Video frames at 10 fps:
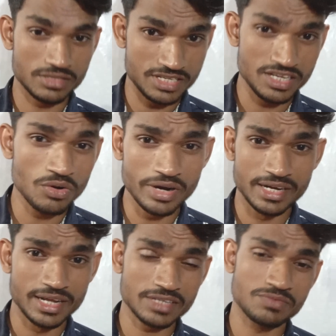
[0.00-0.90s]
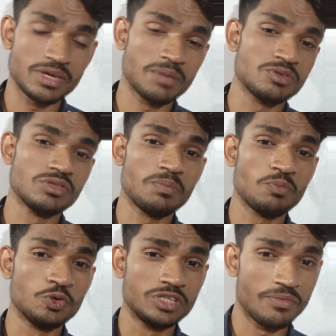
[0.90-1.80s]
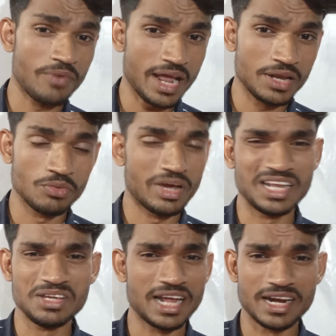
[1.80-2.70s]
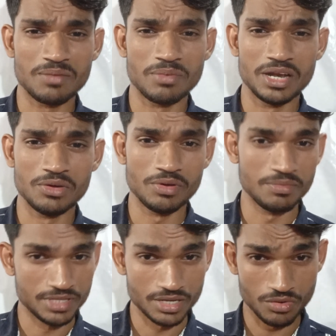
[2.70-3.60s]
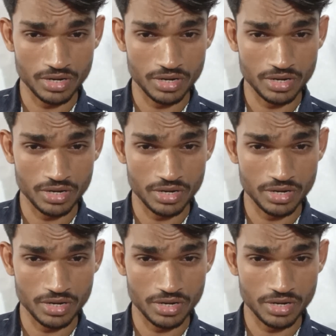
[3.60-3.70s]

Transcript: zero index we have to the put the value, any random value will be there.